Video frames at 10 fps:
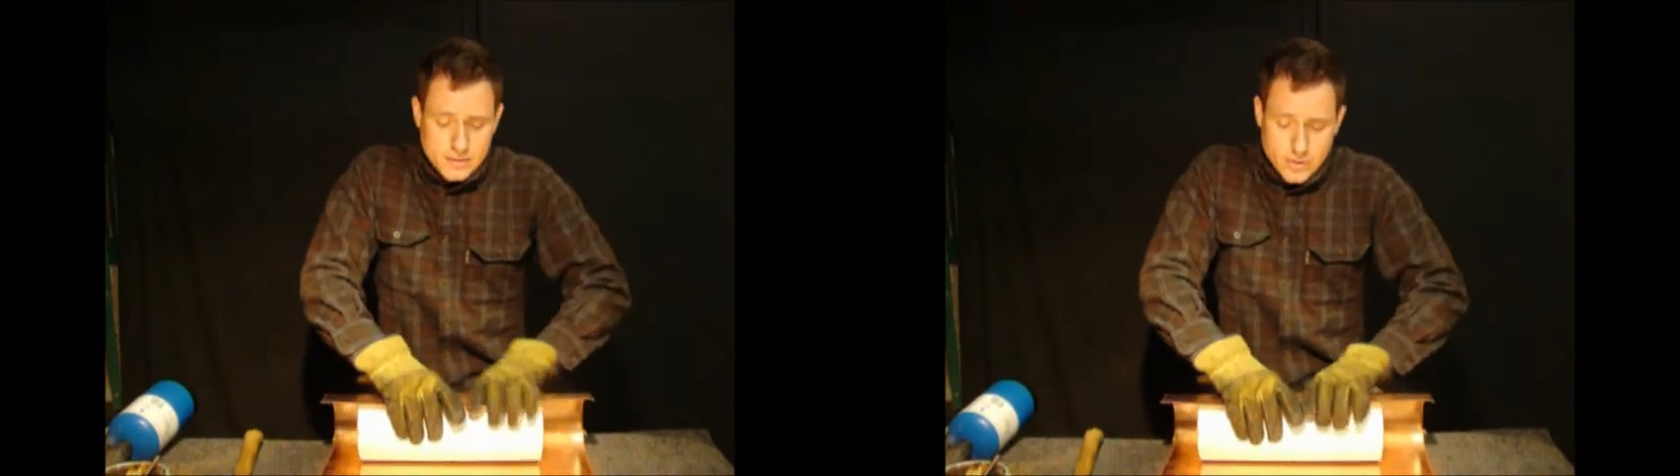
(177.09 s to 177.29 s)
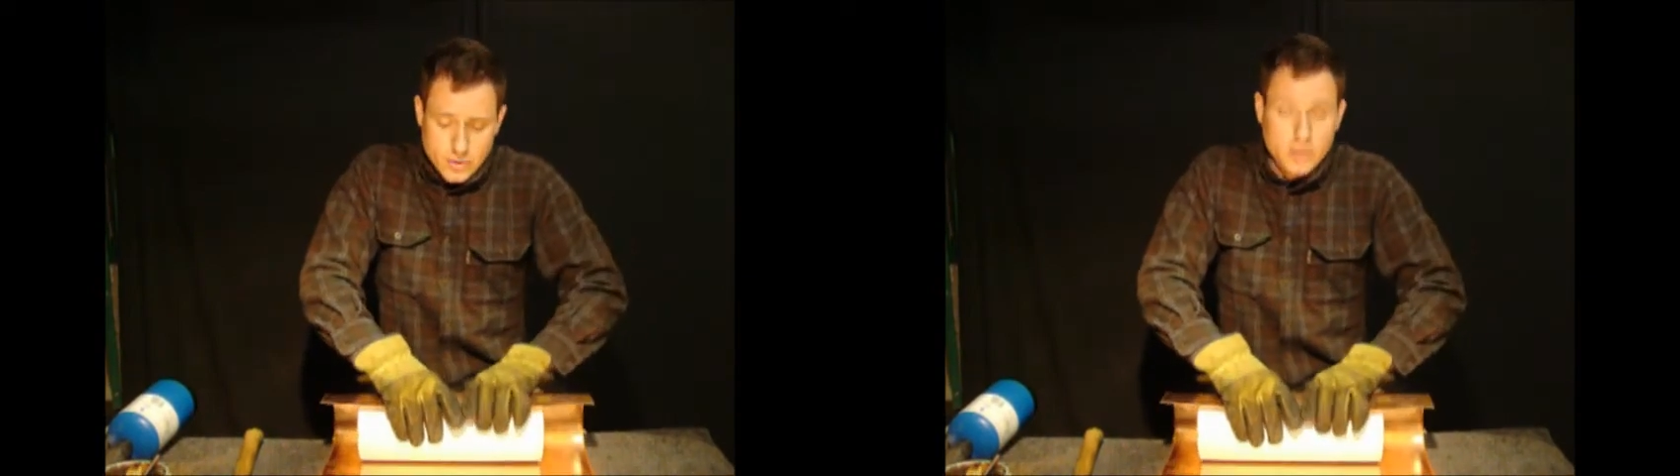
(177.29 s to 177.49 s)

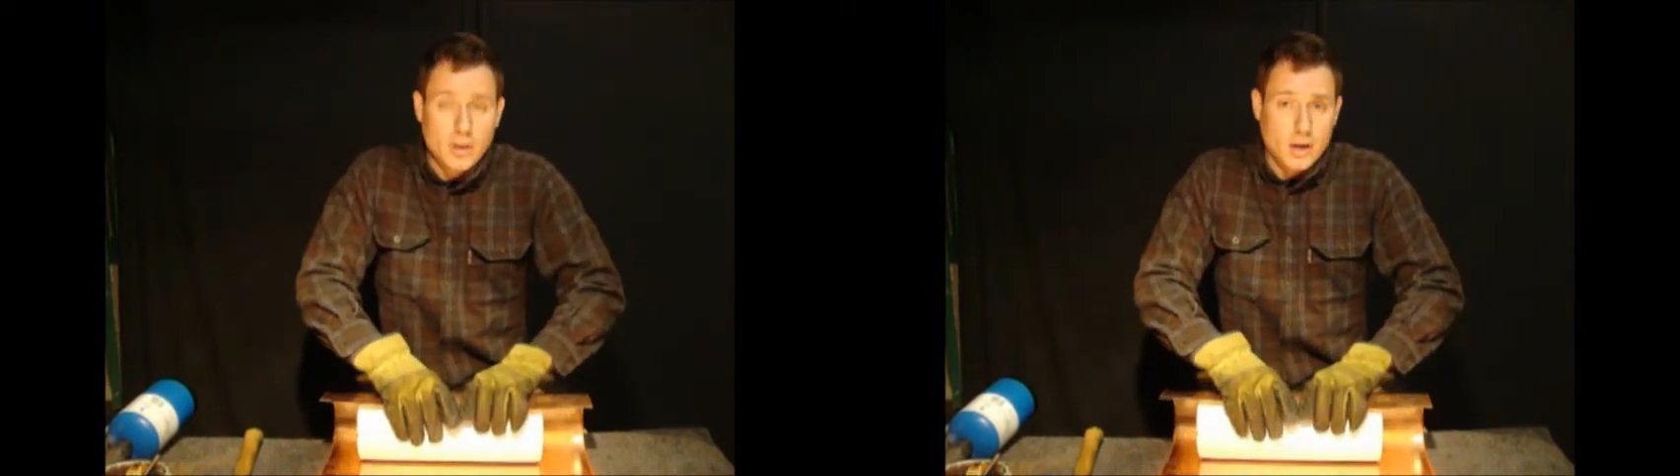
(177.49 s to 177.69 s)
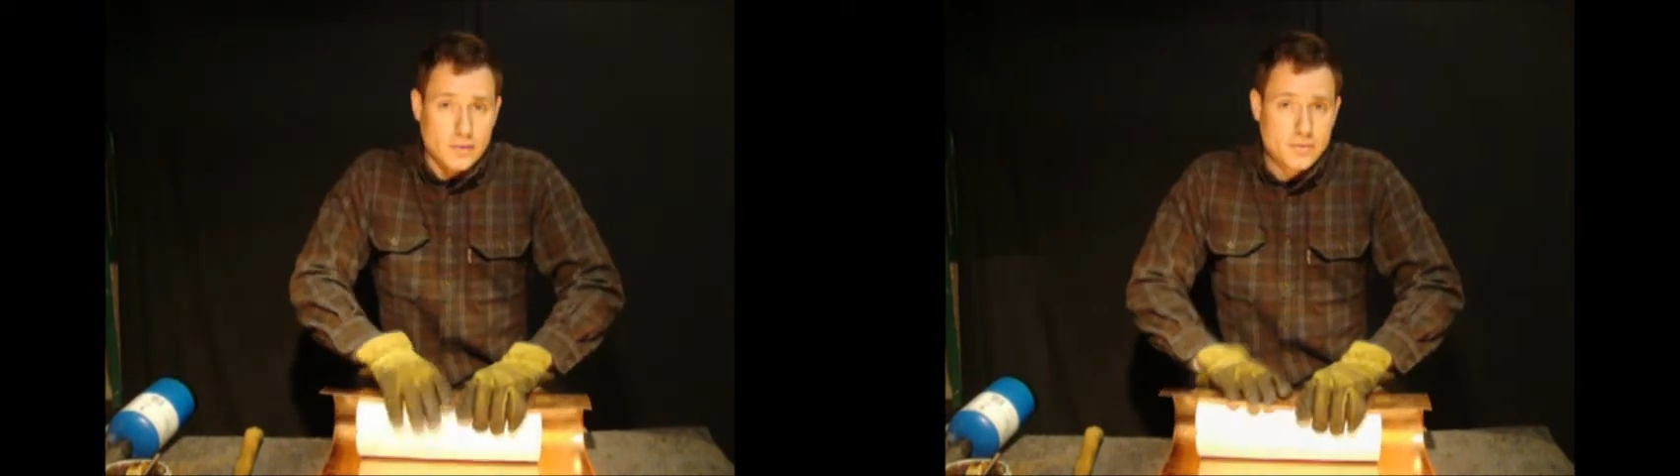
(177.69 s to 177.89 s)
your
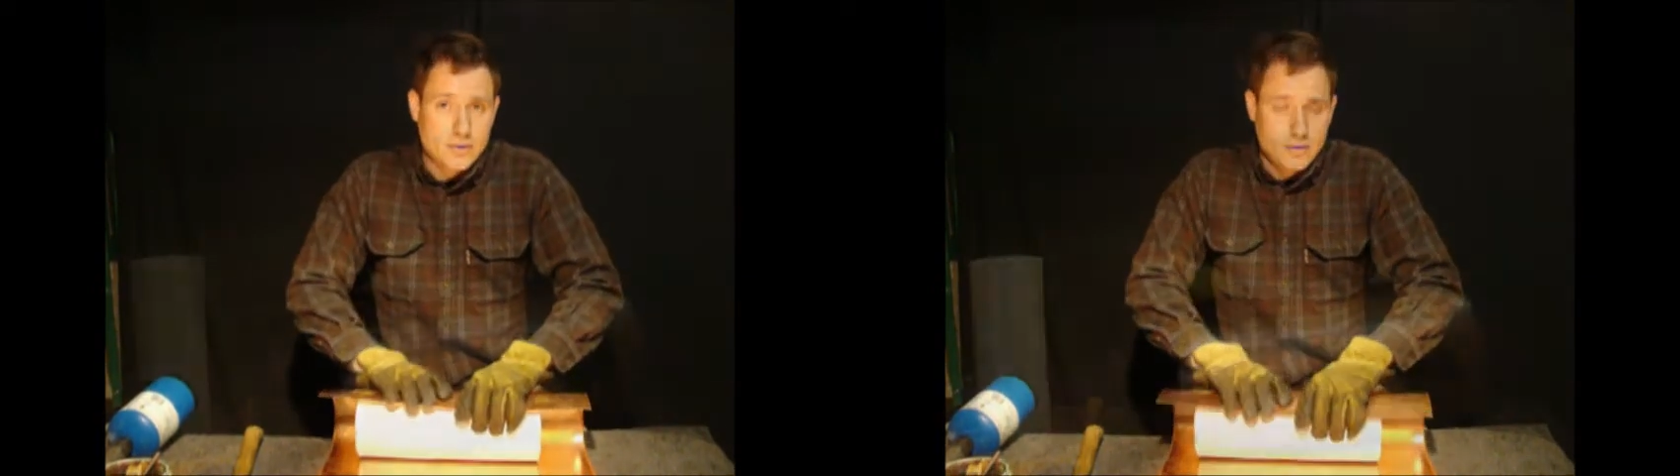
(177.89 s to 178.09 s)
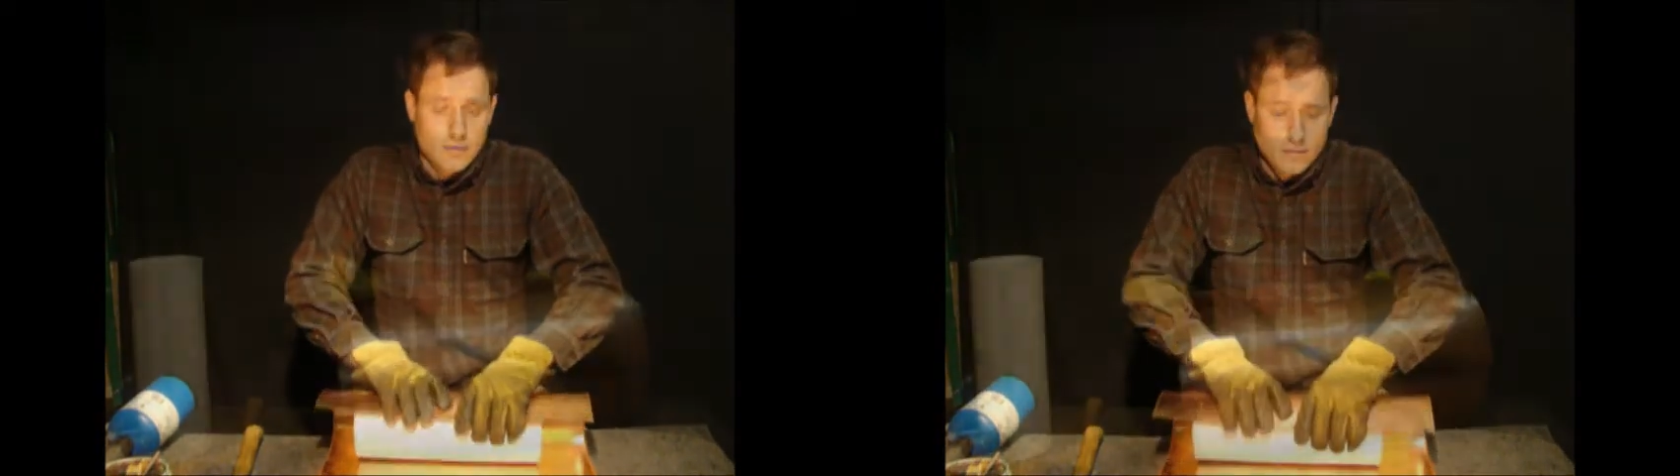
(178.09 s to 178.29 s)
gloves
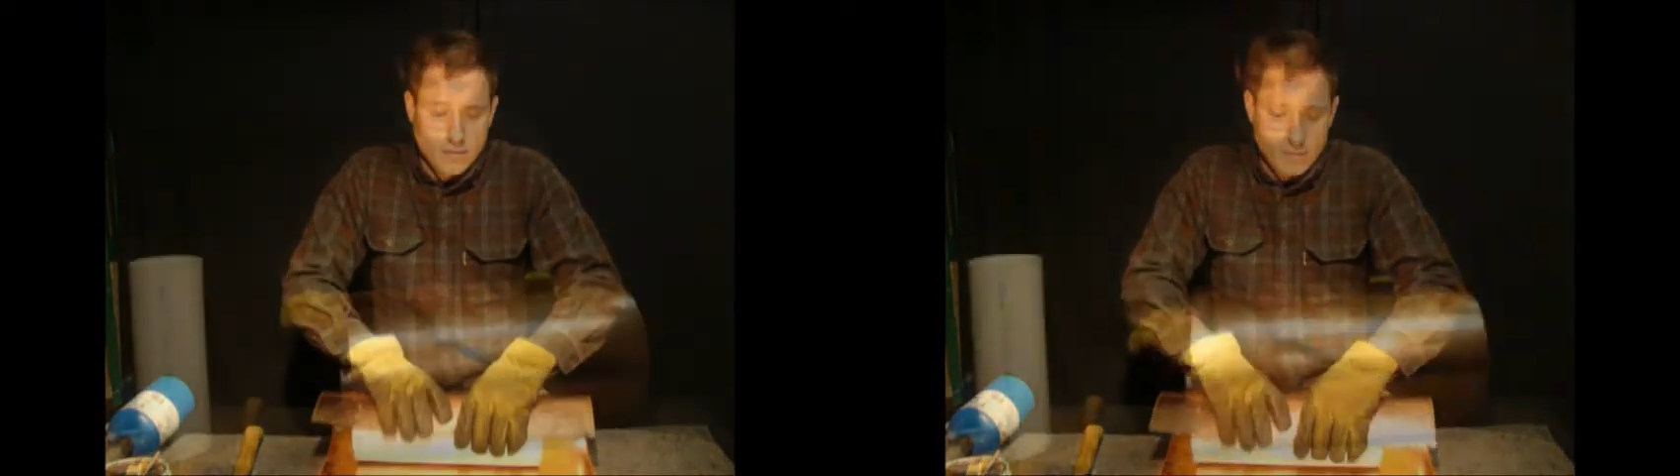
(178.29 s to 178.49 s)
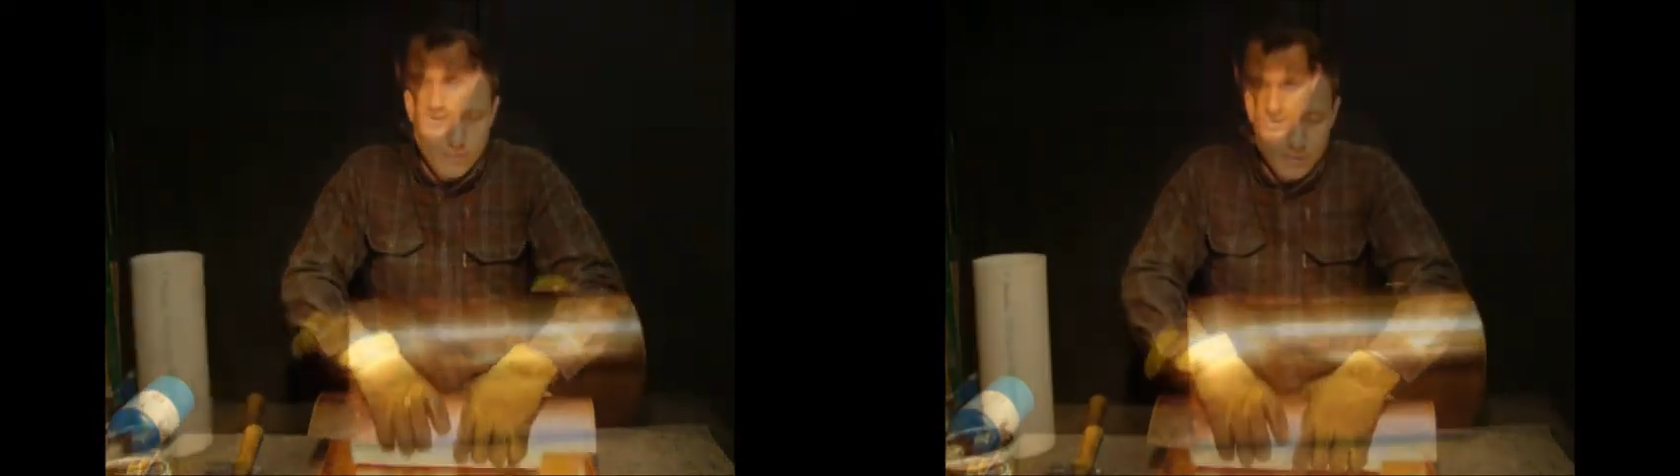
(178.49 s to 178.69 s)

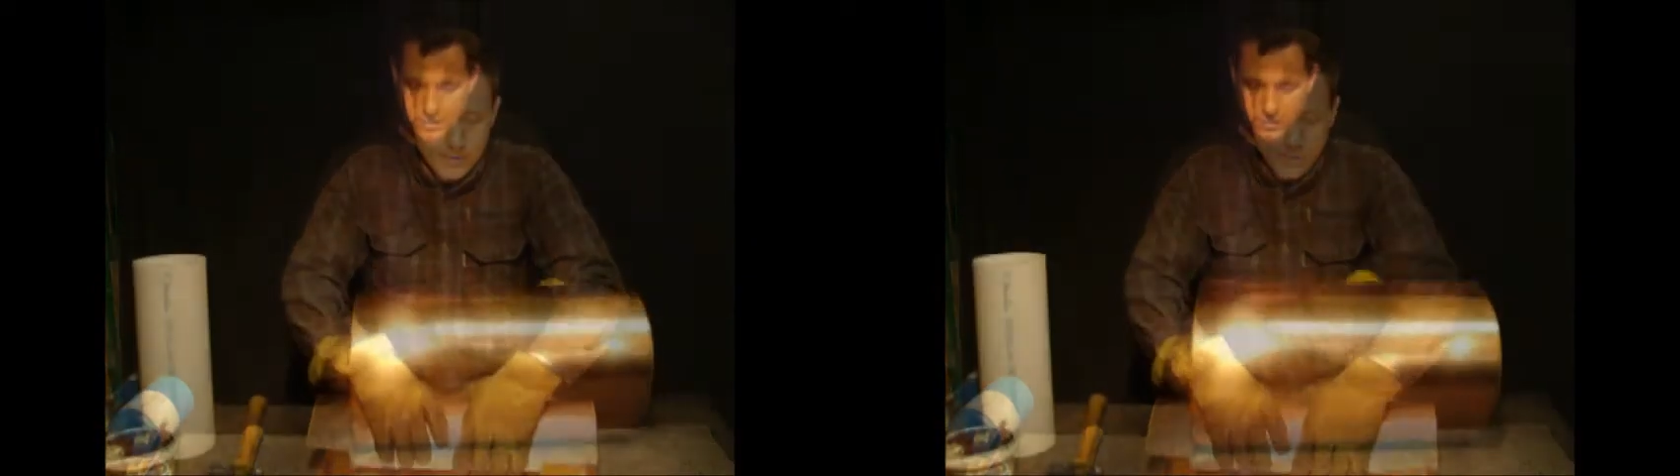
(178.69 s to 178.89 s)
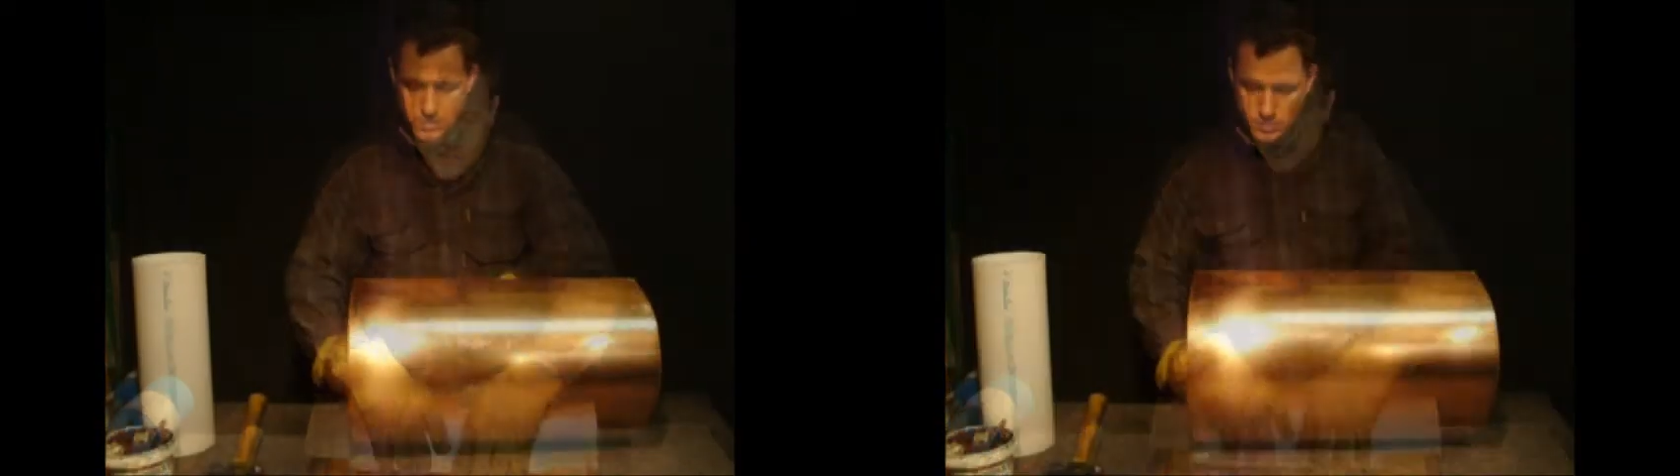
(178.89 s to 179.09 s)
for
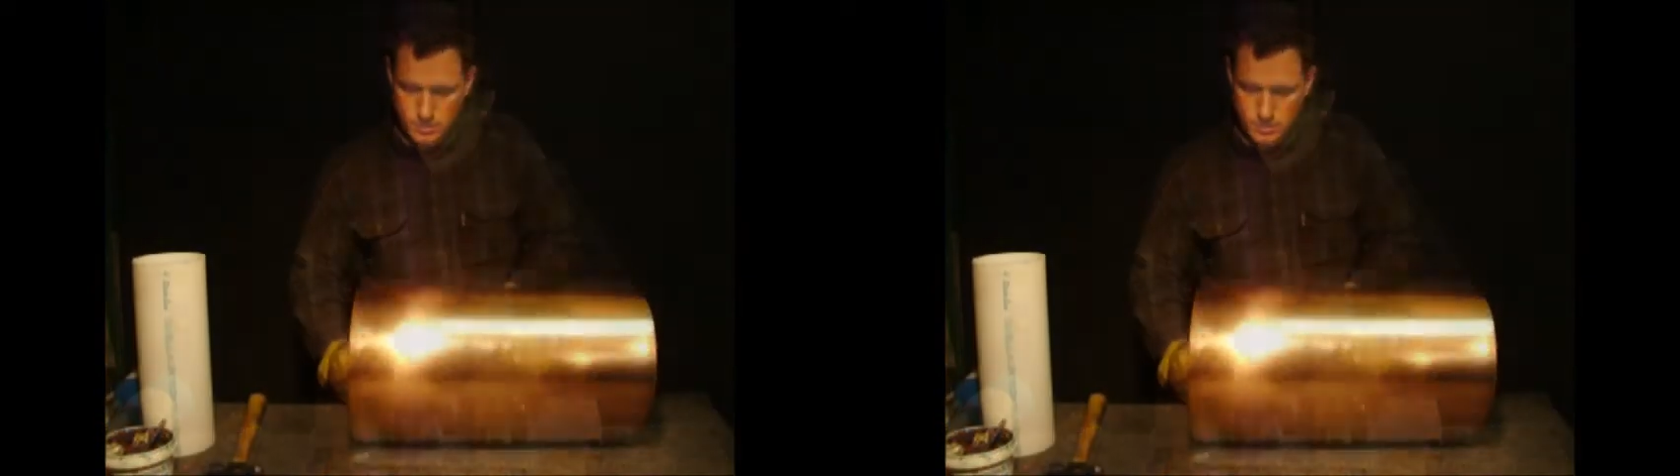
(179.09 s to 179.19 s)
this.